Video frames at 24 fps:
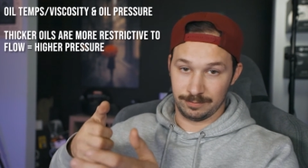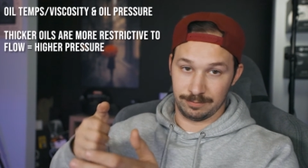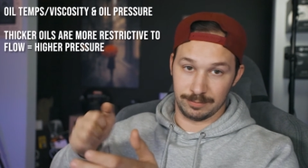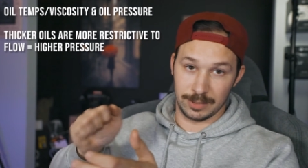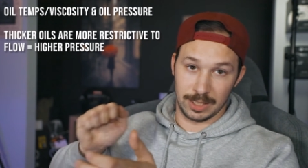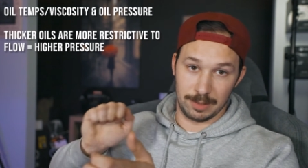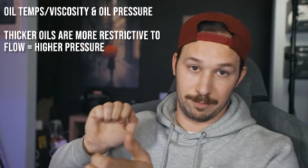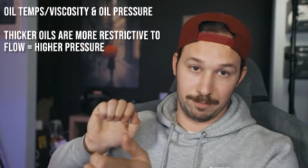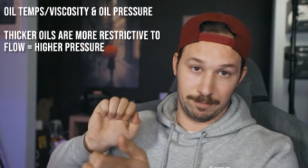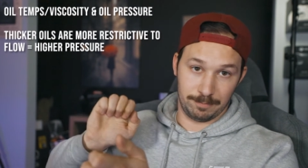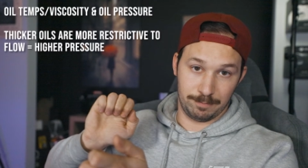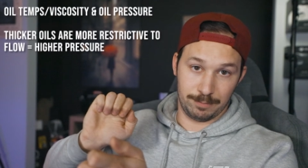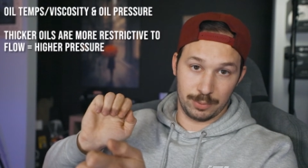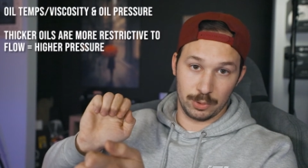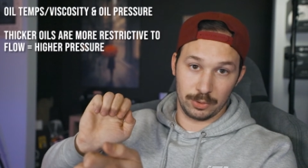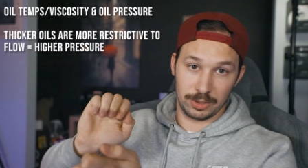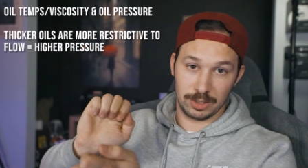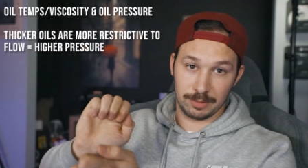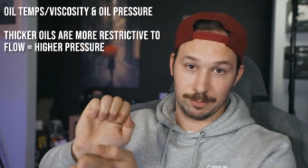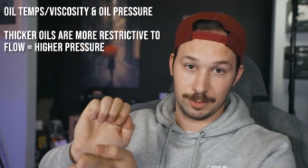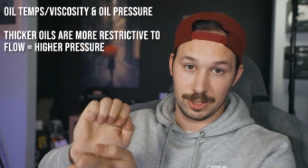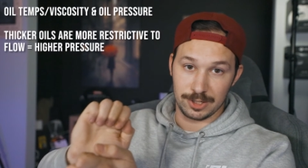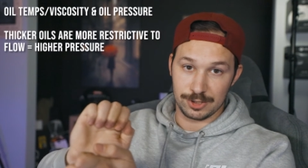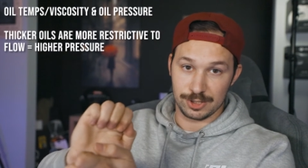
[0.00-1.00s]
by
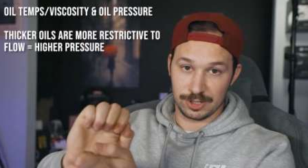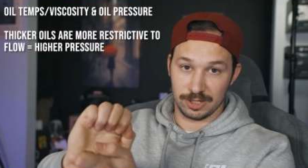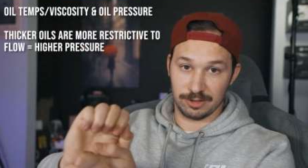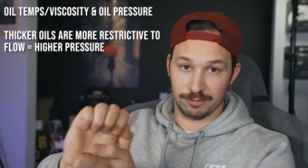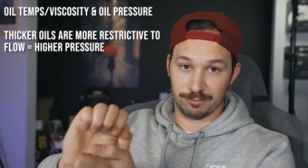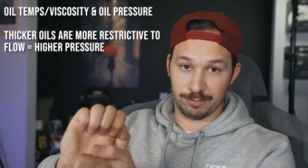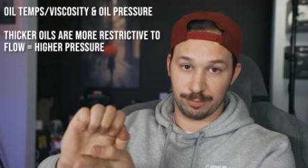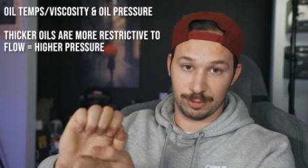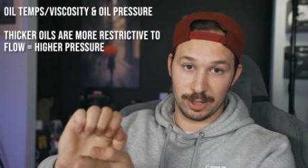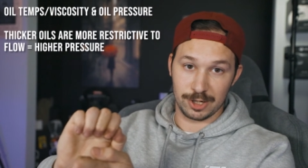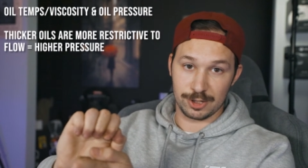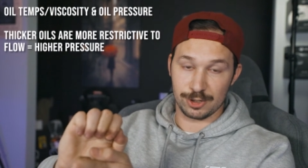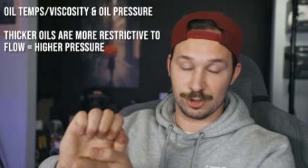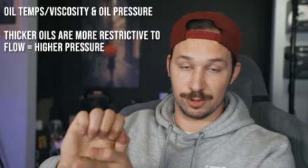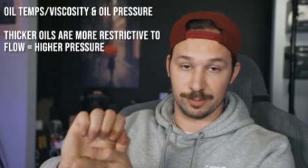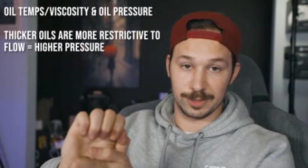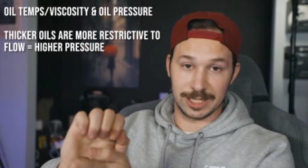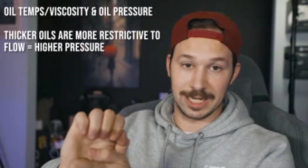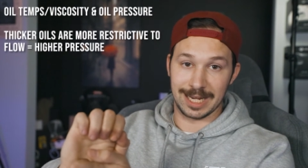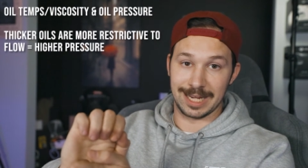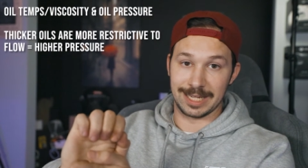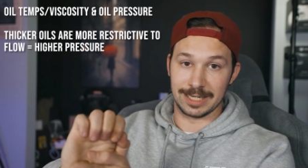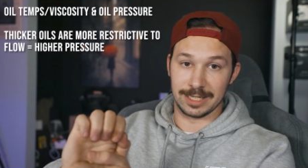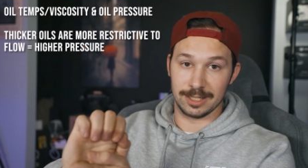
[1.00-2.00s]
putting a bunch of pressure
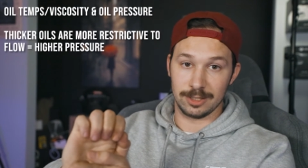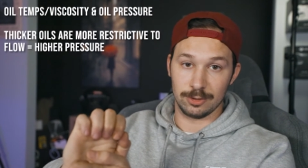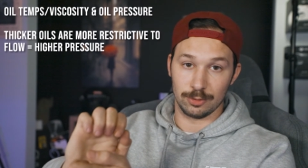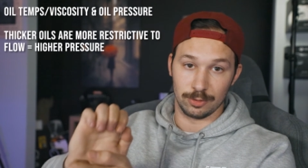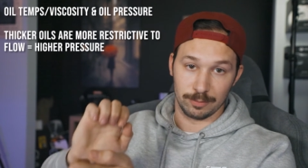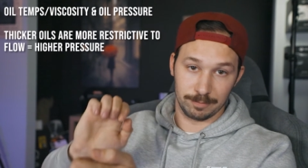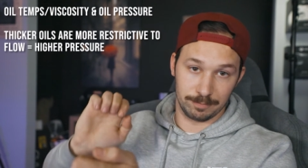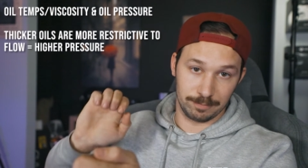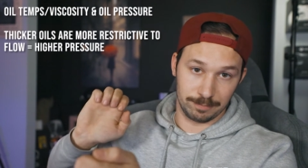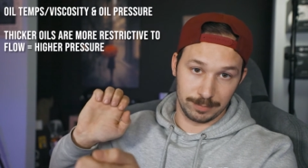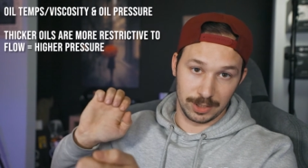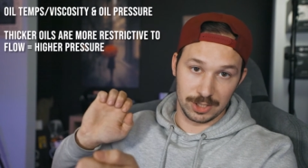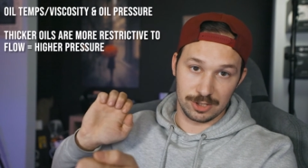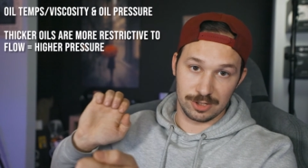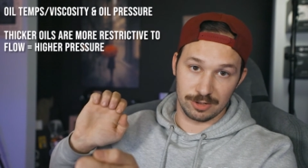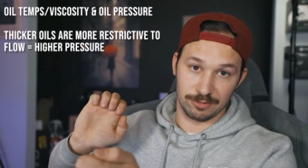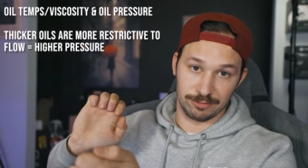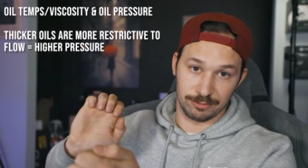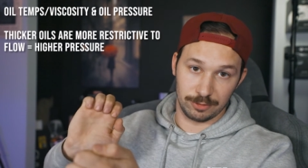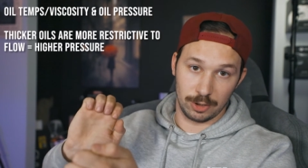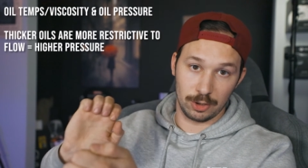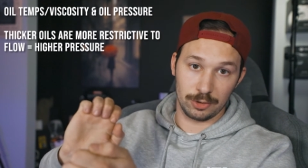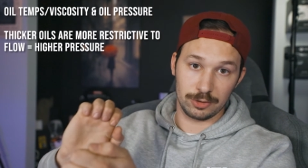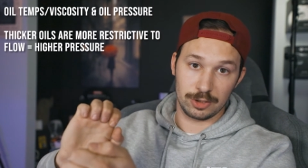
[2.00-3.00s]
behind it or a bunch
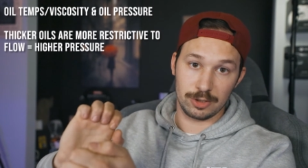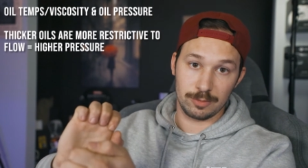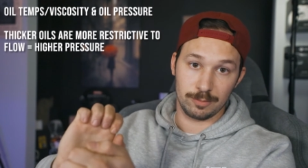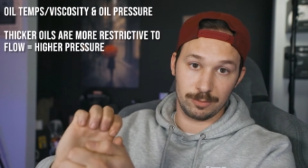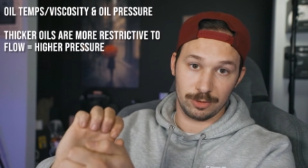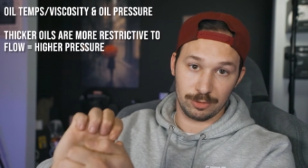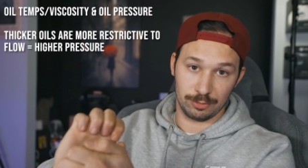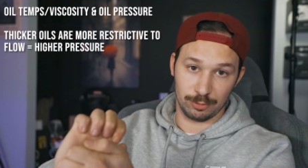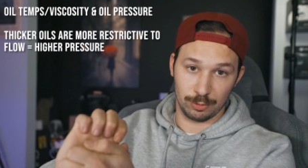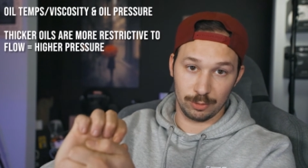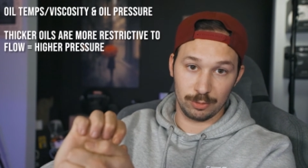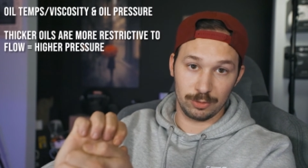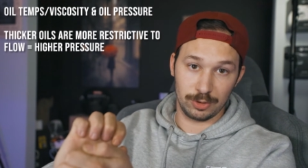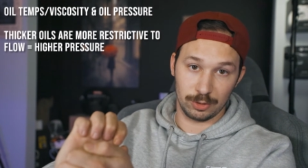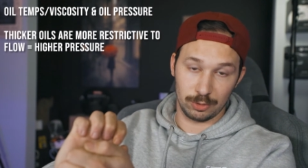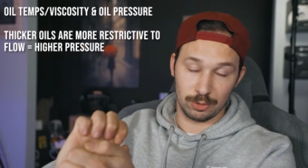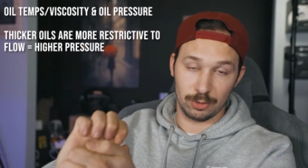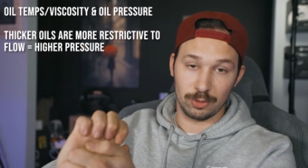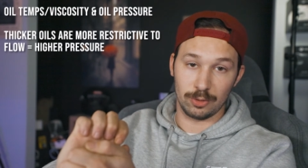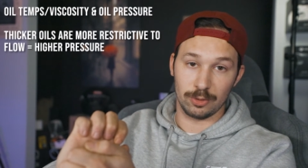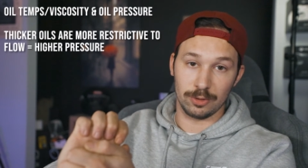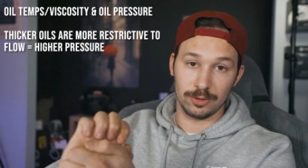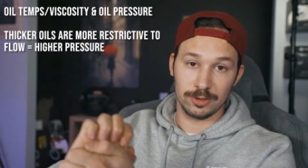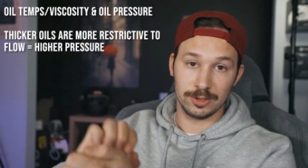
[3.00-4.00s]
of volume through the
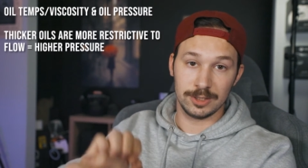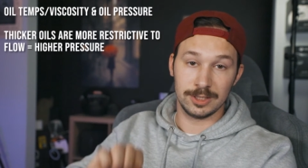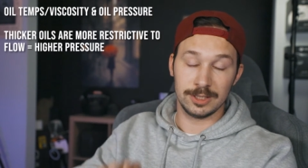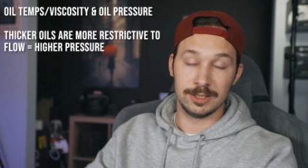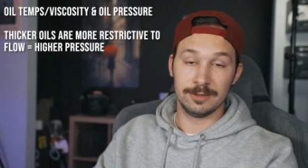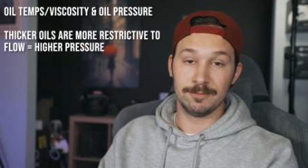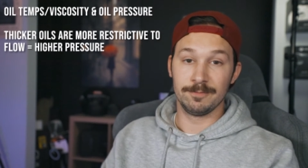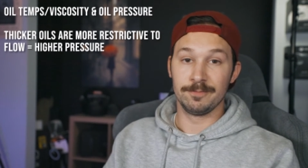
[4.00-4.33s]
hole.